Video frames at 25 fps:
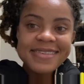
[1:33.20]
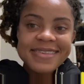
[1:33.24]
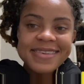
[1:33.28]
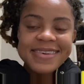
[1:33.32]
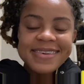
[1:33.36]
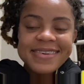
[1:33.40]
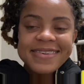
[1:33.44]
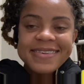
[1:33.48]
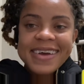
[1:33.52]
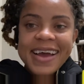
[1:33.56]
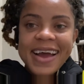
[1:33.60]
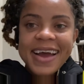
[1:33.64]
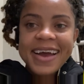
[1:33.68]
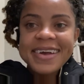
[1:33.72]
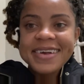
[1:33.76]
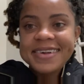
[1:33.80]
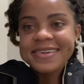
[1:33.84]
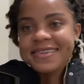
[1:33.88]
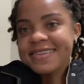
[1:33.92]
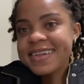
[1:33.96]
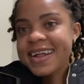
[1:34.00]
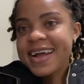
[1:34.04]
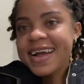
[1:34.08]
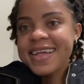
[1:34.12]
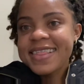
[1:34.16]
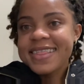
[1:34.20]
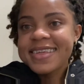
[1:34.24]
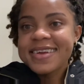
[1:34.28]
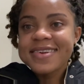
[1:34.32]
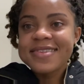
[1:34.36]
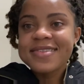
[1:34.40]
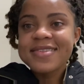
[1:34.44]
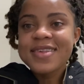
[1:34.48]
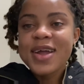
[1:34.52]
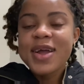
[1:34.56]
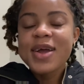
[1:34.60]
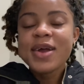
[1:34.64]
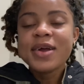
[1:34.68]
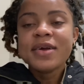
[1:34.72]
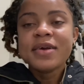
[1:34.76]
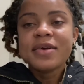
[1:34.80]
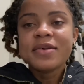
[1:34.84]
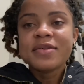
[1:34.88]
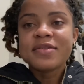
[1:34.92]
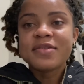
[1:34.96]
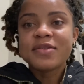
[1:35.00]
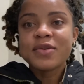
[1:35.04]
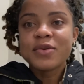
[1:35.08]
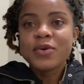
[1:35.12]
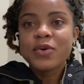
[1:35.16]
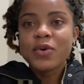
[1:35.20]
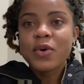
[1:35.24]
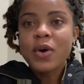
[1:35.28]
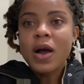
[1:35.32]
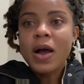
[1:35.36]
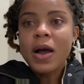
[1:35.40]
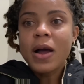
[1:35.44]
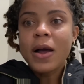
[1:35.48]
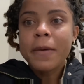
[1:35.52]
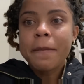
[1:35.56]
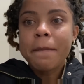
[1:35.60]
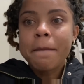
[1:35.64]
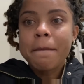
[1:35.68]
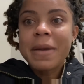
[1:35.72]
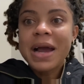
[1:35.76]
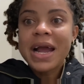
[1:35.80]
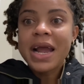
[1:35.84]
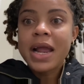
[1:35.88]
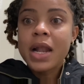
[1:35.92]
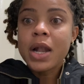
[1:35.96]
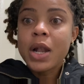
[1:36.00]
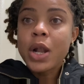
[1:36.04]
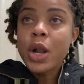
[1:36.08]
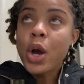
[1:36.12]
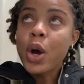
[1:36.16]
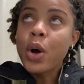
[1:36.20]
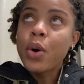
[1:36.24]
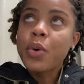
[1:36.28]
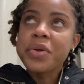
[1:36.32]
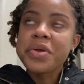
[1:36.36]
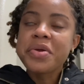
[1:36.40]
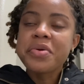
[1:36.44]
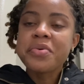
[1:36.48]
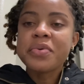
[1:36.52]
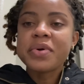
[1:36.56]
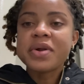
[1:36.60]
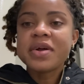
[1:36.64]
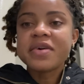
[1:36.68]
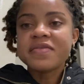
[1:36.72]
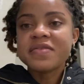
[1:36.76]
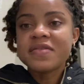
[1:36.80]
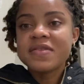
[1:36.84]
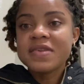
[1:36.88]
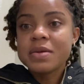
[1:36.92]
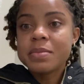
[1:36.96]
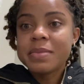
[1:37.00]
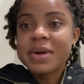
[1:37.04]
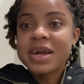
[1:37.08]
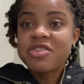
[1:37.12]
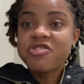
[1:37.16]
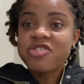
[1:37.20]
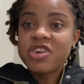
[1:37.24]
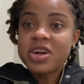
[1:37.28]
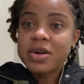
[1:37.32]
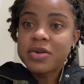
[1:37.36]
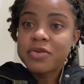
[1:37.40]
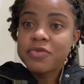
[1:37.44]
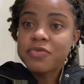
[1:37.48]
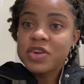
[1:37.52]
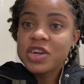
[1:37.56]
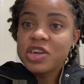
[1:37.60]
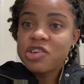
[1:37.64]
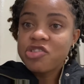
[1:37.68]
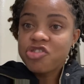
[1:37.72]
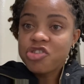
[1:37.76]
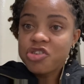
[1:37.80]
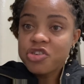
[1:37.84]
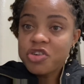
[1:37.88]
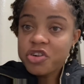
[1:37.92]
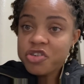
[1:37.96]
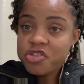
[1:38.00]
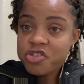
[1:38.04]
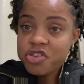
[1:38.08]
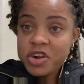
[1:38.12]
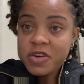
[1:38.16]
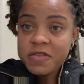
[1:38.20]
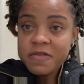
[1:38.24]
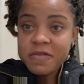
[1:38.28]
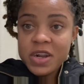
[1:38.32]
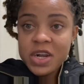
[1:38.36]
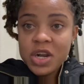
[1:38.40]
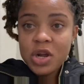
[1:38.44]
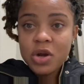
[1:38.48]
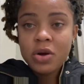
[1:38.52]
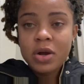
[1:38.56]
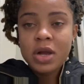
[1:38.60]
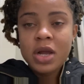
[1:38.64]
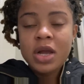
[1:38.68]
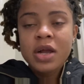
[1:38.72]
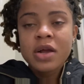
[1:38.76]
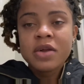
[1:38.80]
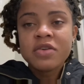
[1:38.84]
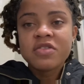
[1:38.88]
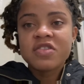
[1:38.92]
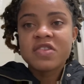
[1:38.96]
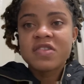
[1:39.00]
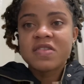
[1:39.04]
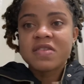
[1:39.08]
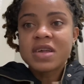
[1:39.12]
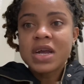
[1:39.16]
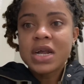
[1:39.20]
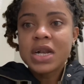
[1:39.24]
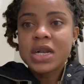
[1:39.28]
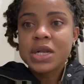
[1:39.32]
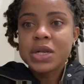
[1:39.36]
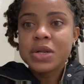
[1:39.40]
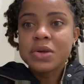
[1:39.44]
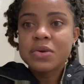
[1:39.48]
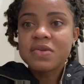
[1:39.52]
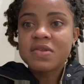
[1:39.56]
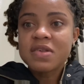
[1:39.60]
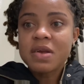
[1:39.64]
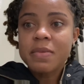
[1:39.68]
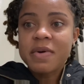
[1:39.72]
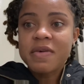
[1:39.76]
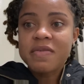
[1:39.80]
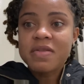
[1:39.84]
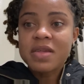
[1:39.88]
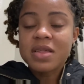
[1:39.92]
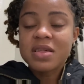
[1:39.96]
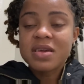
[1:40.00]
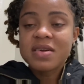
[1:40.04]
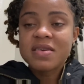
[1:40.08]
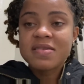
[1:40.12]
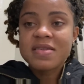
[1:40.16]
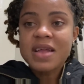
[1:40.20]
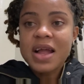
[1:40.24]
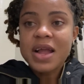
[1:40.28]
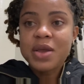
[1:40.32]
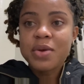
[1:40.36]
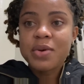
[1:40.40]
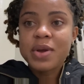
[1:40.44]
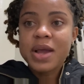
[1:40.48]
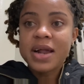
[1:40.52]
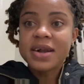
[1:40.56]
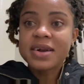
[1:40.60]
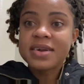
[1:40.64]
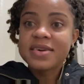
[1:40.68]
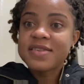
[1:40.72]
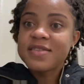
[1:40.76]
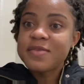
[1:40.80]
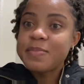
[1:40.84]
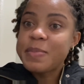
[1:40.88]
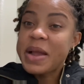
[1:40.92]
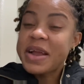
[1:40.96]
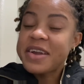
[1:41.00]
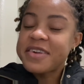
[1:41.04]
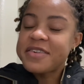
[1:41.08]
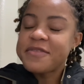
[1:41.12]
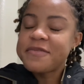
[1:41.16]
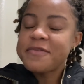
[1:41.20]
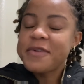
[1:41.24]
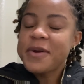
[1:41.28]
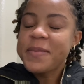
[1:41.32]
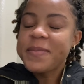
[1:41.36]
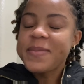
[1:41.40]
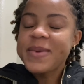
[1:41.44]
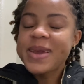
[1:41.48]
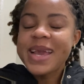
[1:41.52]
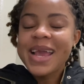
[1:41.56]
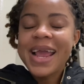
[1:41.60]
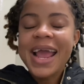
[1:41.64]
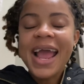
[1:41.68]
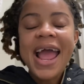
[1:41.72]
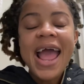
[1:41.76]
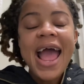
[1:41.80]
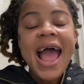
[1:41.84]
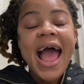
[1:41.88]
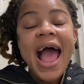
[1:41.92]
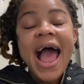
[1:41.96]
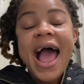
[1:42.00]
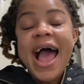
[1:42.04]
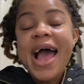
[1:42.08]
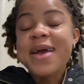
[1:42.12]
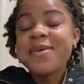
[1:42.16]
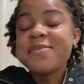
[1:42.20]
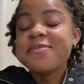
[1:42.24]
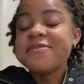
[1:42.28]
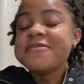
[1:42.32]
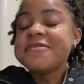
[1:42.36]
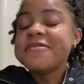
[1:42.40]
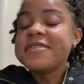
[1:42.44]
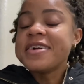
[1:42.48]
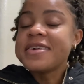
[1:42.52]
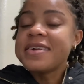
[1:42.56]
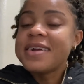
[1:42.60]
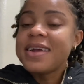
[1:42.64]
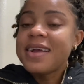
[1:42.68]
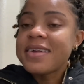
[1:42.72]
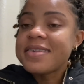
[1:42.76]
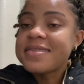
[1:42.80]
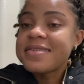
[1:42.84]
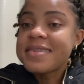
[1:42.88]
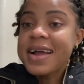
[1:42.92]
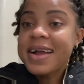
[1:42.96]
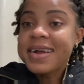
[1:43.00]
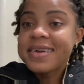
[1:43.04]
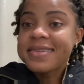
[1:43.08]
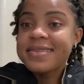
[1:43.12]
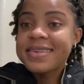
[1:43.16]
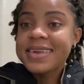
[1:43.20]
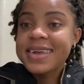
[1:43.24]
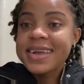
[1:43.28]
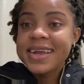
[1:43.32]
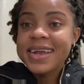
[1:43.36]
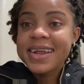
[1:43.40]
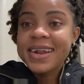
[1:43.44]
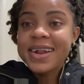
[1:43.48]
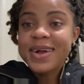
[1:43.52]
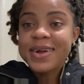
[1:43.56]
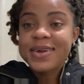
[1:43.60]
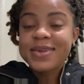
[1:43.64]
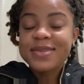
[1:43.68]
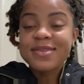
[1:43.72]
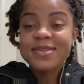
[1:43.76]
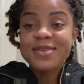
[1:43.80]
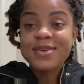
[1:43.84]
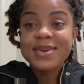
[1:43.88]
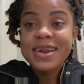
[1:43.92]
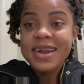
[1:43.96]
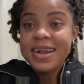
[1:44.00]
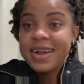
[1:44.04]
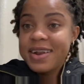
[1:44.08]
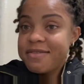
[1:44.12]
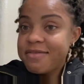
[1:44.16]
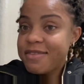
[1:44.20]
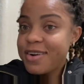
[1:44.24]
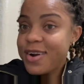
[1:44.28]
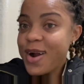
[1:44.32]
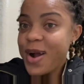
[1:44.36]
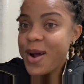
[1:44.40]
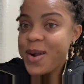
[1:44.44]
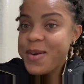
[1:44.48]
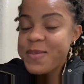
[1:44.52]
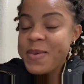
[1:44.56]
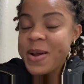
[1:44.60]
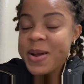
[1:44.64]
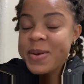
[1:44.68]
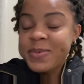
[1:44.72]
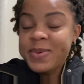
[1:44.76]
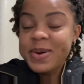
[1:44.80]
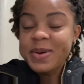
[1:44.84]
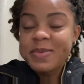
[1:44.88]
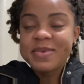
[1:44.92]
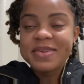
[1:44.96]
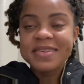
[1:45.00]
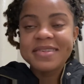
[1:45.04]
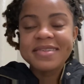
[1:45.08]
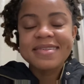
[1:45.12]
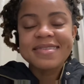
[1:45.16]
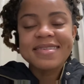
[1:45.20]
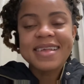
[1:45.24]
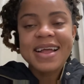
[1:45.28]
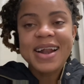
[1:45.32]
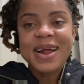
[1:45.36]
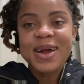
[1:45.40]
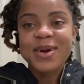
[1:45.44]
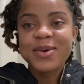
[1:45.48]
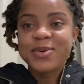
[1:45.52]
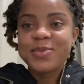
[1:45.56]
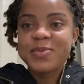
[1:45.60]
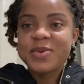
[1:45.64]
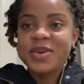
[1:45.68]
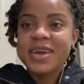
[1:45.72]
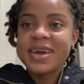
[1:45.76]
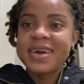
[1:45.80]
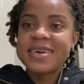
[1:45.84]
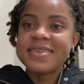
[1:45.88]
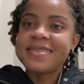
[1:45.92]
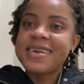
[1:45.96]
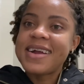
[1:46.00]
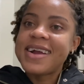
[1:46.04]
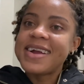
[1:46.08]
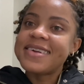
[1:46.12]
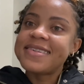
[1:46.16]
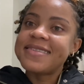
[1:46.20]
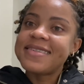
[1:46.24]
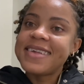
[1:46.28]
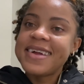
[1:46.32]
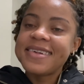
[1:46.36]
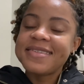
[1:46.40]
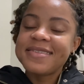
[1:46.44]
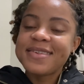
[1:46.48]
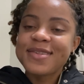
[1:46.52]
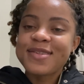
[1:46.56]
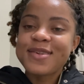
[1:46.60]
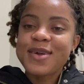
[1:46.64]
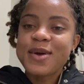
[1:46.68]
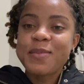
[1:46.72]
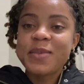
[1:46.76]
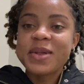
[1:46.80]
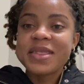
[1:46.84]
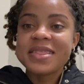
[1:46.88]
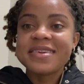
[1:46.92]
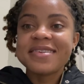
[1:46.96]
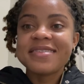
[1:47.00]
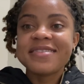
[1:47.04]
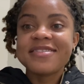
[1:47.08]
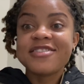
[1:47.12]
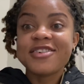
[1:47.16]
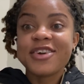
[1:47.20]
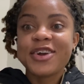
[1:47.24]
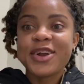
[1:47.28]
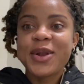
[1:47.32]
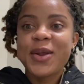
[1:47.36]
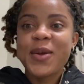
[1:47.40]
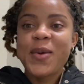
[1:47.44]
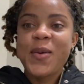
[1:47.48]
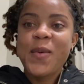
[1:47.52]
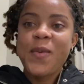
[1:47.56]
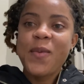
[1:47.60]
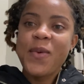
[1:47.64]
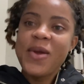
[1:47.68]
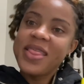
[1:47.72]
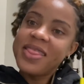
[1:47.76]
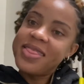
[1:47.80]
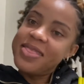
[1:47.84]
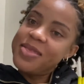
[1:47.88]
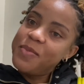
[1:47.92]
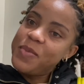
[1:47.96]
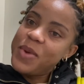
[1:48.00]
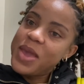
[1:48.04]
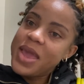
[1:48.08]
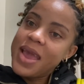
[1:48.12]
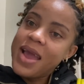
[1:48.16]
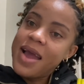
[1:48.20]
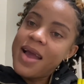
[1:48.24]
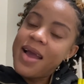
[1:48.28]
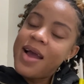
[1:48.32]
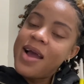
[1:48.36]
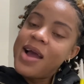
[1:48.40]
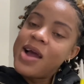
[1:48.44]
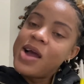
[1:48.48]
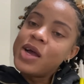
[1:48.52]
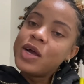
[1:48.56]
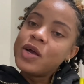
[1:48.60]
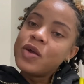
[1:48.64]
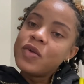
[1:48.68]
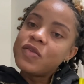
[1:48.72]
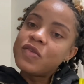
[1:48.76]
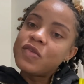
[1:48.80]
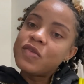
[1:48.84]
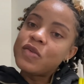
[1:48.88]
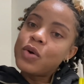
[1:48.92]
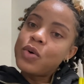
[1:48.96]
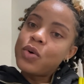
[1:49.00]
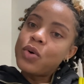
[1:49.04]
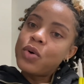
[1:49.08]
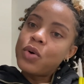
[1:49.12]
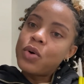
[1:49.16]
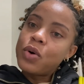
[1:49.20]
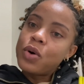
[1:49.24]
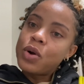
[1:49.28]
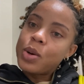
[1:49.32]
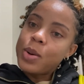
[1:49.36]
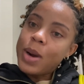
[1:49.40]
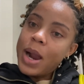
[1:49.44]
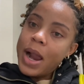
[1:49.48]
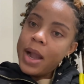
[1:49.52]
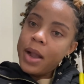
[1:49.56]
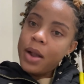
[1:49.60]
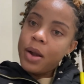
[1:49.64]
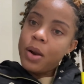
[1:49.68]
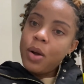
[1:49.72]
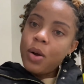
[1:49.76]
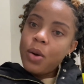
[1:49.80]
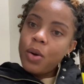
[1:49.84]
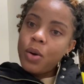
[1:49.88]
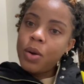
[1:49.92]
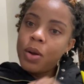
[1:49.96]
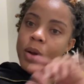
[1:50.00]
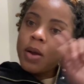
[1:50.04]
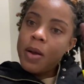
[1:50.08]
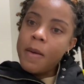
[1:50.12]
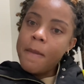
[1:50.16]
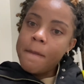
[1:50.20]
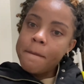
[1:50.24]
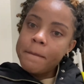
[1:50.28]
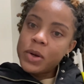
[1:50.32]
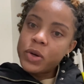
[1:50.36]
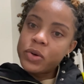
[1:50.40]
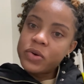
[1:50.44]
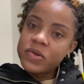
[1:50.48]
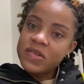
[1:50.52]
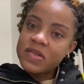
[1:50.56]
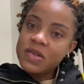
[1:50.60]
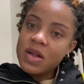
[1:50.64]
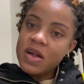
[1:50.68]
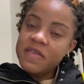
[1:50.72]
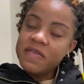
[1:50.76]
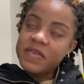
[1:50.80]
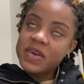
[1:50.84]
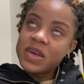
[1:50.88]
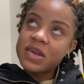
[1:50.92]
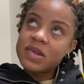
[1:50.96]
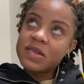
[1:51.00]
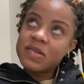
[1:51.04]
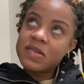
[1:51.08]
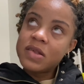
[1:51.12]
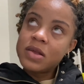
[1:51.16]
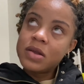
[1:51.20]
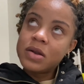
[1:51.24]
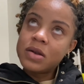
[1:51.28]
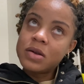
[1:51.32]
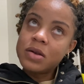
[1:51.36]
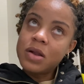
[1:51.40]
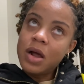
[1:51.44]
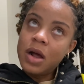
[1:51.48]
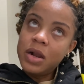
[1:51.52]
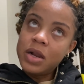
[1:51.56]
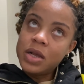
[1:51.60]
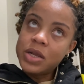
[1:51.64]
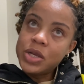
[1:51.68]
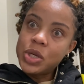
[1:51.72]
to you guys like this. So by now you would have seen my channel reintroduction video, just telling you some of the things that you can expect from me. I'm very excited to deliver on my promises, and I hope you guys are excited to come on this journey with me. So right now, post office, Dollar